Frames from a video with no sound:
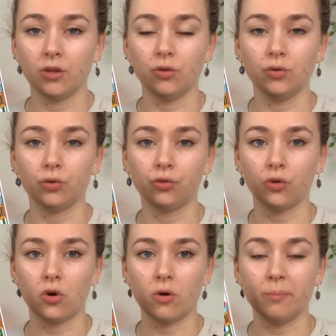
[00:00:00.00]

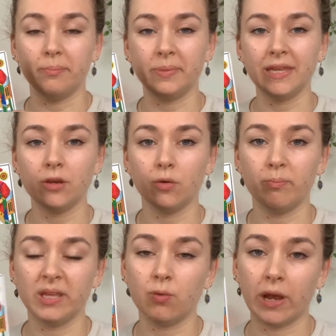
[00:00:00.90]
So
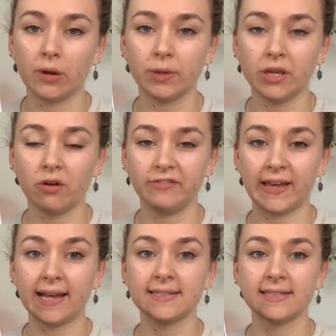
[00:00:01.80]
be wary of
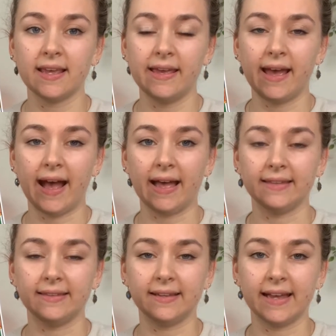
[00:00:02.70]
that.
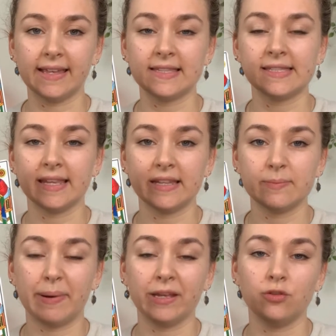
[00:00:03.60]
And it's
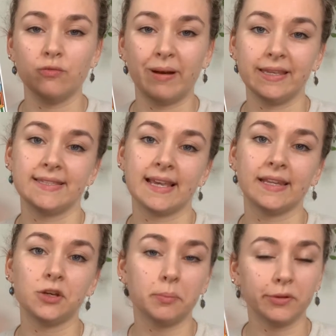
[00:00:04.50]
by
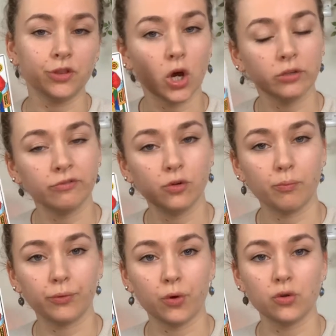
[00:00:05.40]
setting up a thoughtful
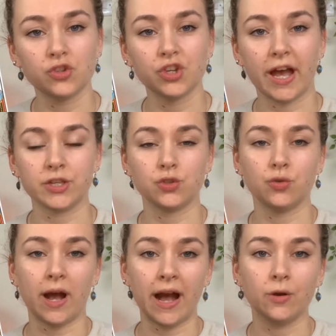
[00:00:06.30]
approach as to
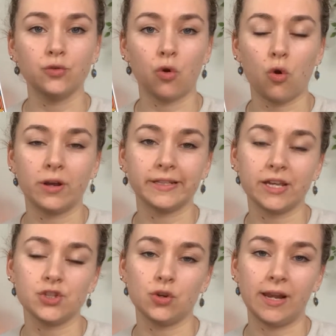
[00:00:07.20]
how you
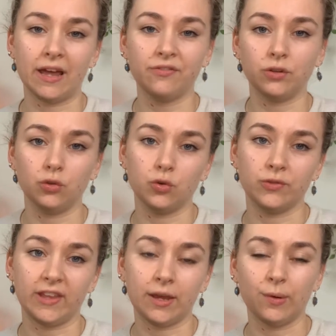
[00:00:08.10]
organize your life in
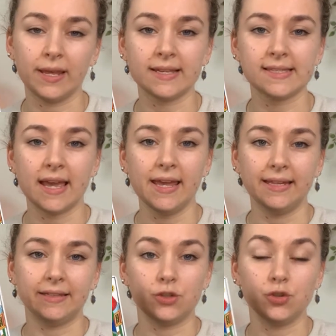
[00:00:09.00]
those areas
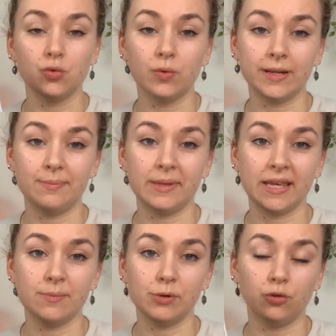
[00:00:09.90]
that you will
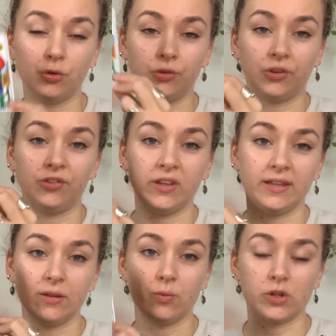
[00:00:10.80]
be able to succeed
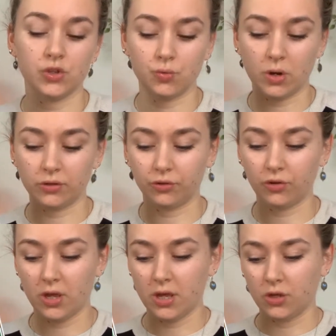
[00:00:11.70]
in what you want.
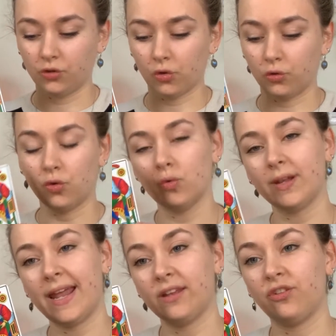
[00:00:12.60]
So don't
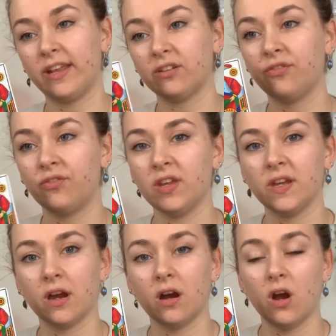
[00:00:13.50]
let that
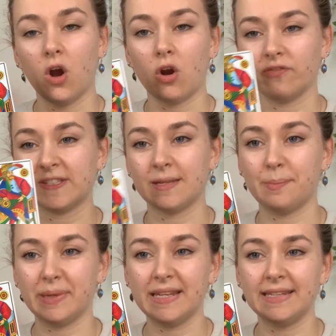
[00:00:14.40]
fear of
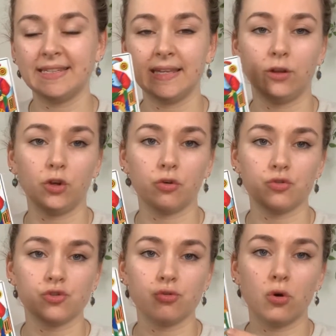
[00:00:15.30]
stability and
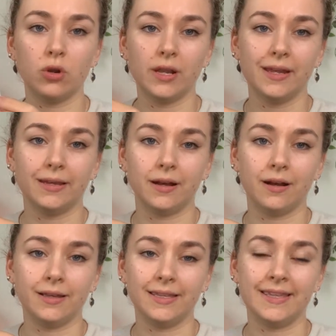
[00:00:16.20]
control
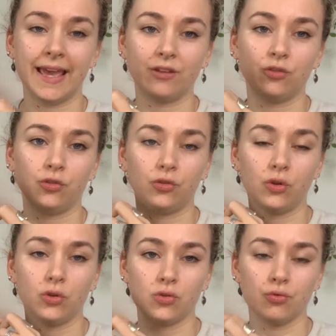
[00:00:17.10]
get
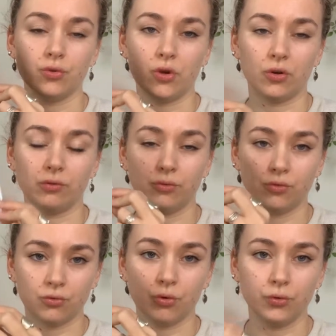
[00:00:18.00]
through
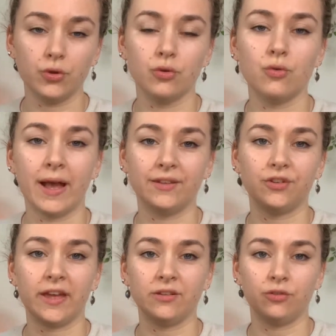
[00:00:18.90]
you
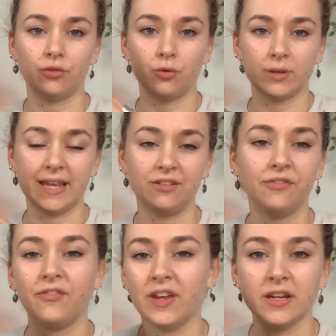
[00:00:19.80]
and create
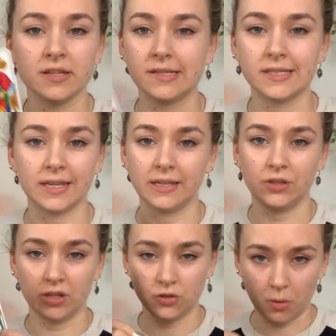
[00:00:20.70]
fears
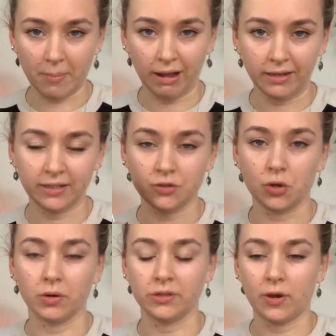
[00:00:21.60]
in your mind and
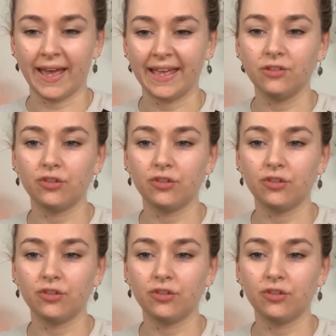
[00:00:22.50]
your head.